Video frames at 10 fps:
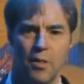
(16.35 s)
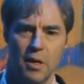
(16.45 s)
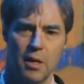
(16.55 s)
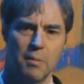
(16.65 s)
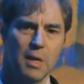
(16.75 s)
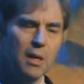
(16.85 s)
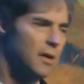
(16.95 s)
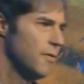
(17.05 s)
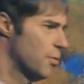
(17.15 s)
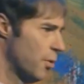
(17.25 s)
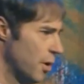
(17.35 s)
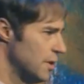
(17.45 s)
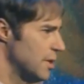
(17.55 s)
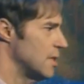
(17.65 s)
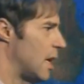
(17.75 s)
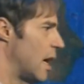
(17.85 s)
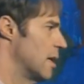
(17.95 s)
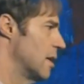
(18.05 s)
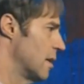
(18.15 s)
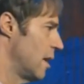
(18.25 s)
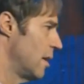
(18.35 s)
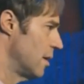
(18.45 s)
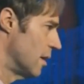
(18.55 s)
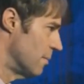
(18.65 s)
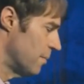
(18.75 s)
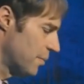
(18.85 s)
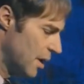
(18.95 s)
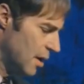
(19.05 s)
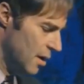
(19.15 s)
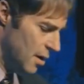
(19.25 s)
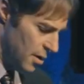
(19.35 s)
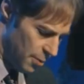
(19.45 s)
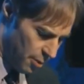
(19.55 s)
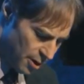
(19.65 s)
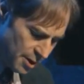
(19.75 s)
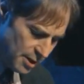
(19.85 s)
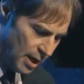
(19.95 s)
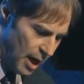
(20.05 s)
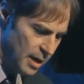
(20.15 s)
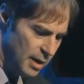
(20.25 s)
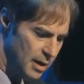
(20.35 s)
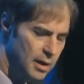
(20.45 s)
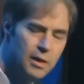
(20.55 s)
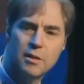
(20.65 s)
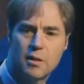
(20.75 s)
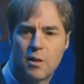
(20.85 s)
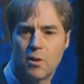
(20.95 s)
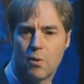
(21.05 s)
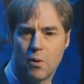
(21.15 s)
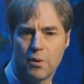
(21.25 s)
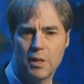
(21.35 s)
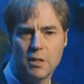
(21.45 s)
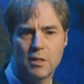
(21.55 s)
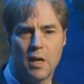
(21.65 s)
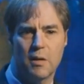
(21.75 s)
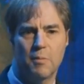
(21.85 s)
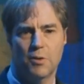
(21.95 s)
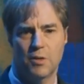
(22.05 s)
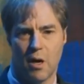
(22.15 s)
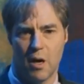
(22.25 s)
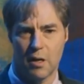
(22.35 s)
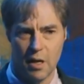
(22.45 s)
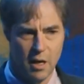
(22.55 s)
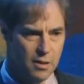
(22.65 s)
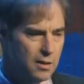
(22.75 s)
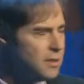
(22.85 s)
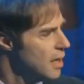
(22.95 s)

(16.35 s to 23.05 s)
the meeting of the Royal Society in London. The Royal Society is the oldest and most august